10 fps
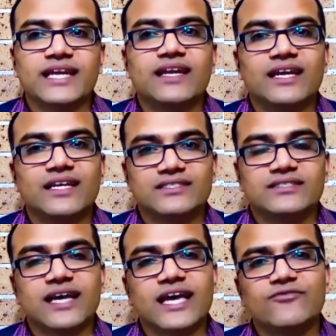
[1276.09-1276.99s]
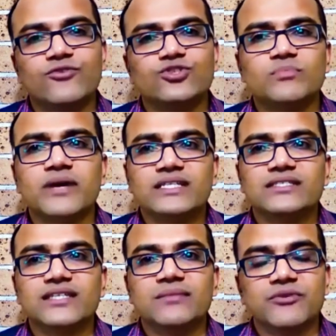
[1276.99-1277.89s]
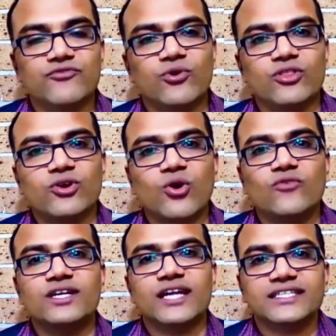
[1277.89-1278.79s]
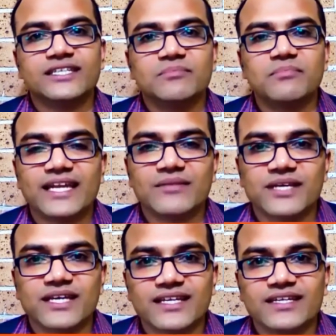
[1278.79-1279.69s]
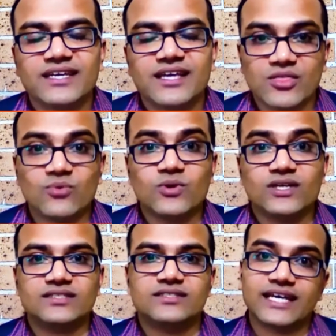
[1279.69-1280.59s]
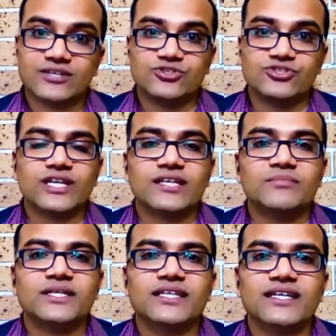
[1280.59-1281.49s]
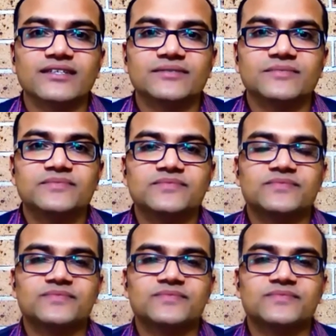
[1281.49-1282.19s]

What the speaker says: Catalysr, and for you personally before the COVID-19 pandemic hit the world and Australia in particular?